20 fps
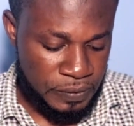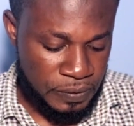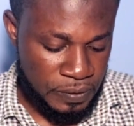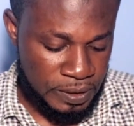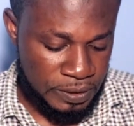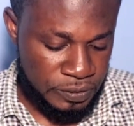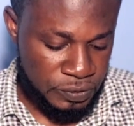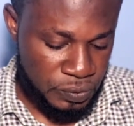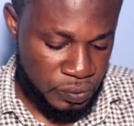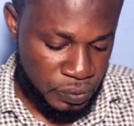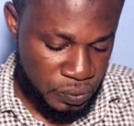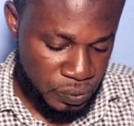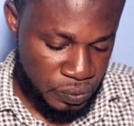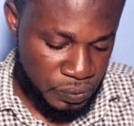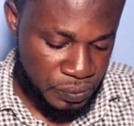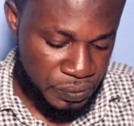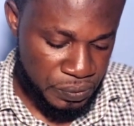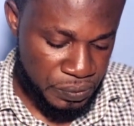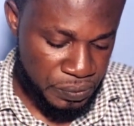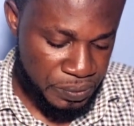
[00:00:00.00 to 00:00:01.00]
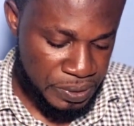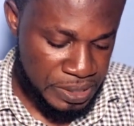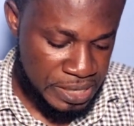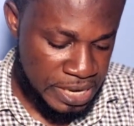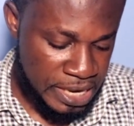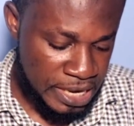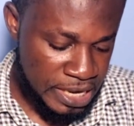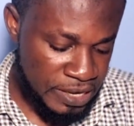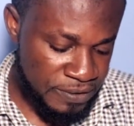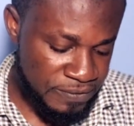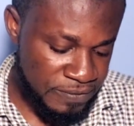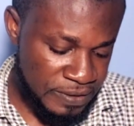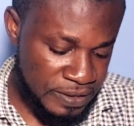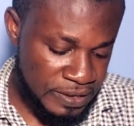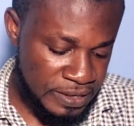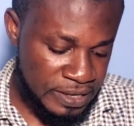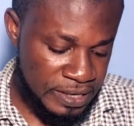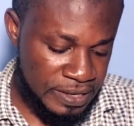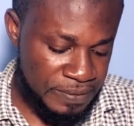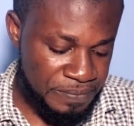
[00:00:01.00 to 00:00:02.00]
Okay, so we
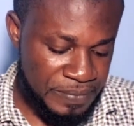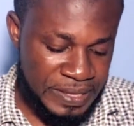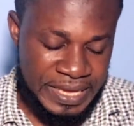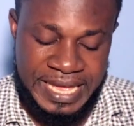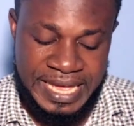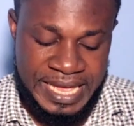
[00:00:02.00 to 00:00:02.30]
have